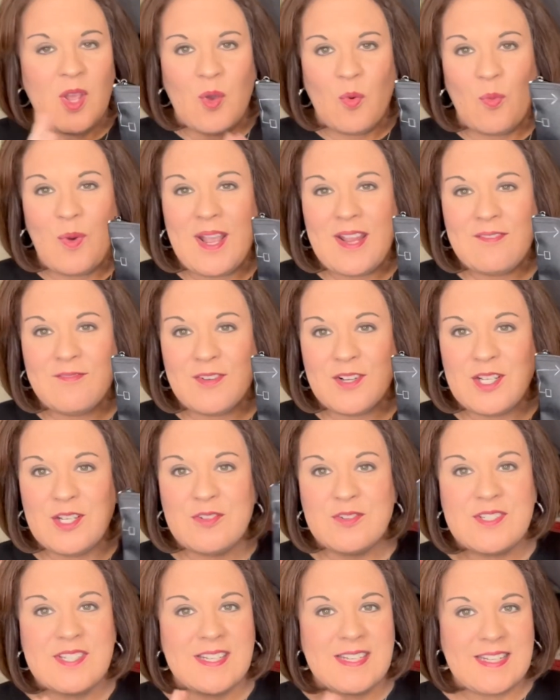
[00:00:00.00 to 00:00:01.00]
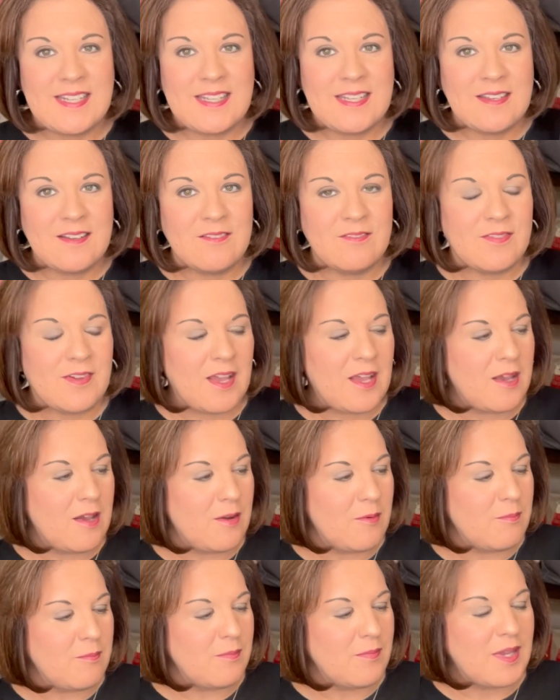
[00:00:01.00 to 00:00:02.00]
way for you to give
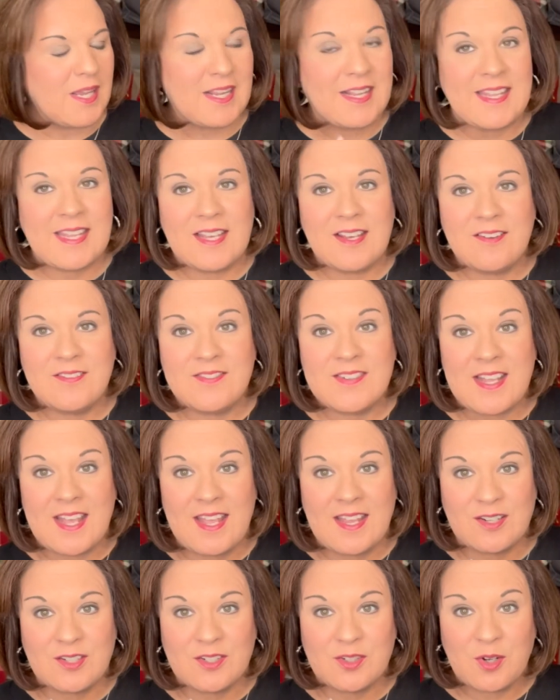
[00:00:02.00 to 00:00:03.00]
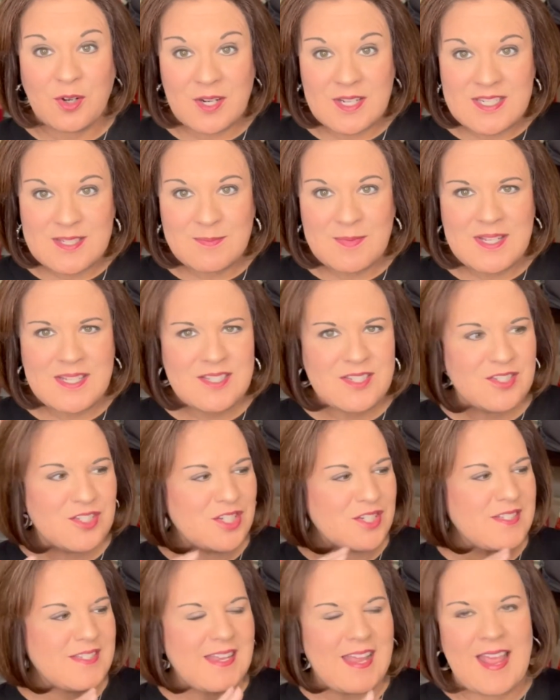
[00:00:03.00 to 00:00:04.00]
um, a gift at Christmas.
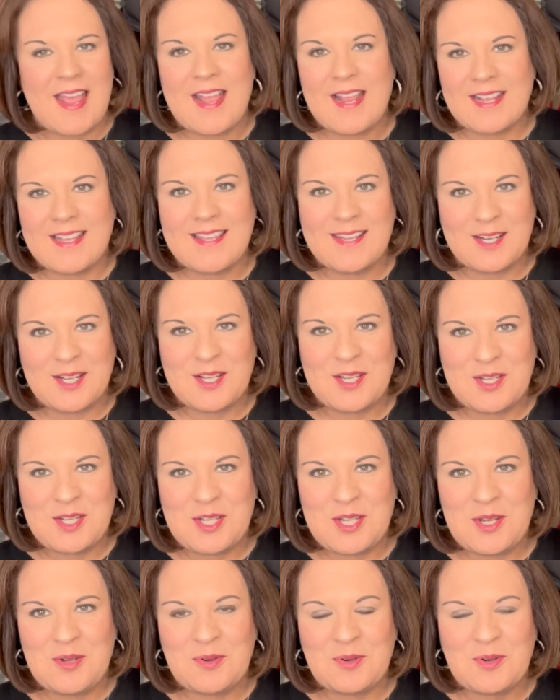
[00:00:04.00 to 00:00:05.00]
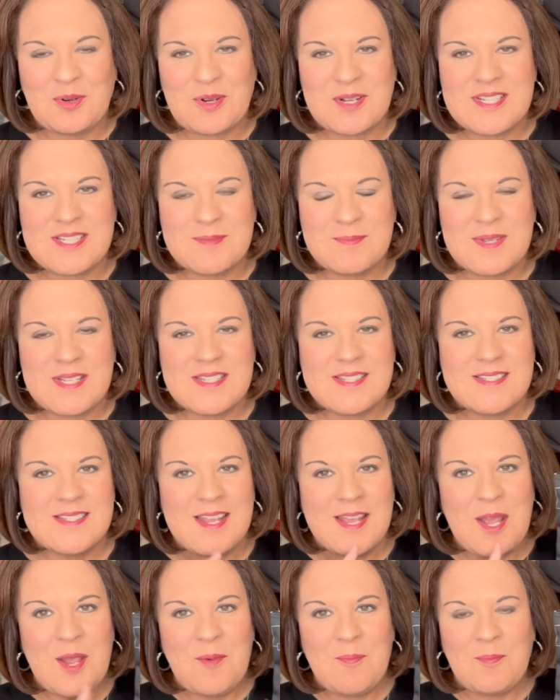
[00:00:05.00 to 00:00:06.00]
Just get a cute Christmas
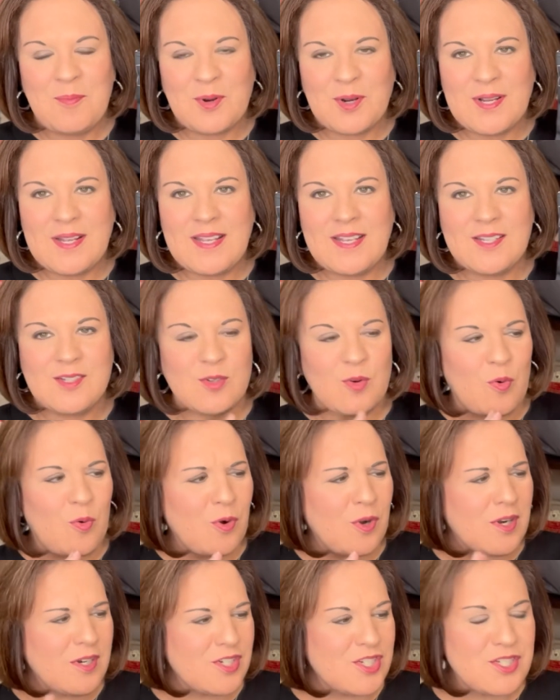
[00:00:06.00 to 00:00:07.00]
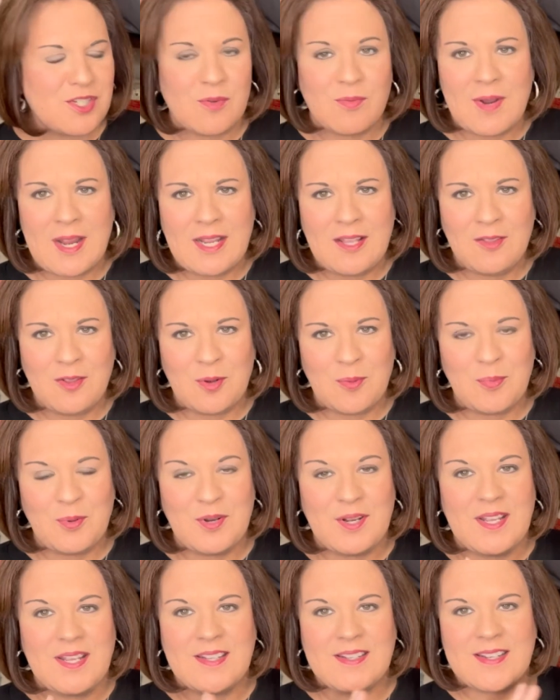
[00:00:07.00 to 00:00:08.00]
print or just a regular
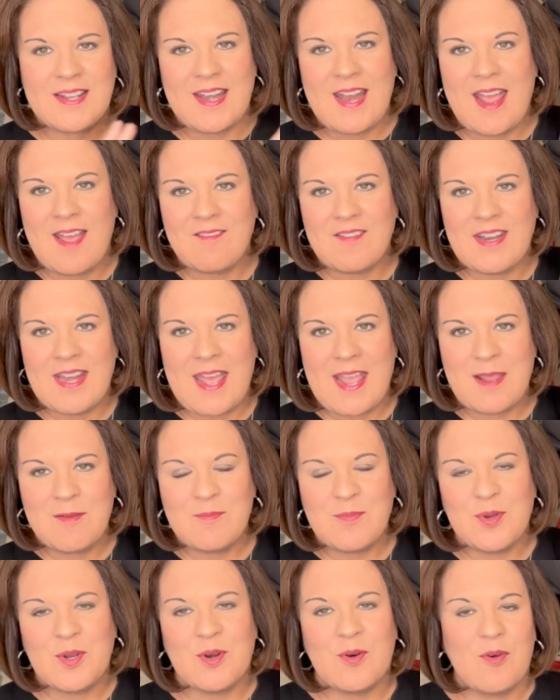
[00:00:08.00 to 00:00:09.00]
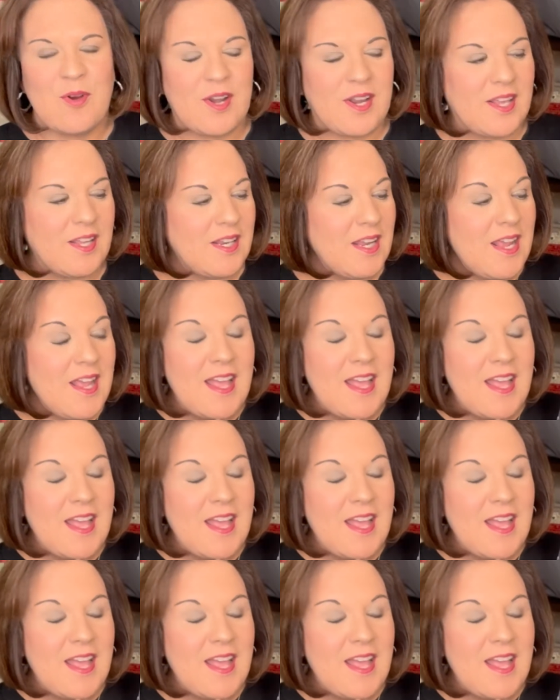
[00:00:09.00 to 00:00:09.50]
print and have a name put on it.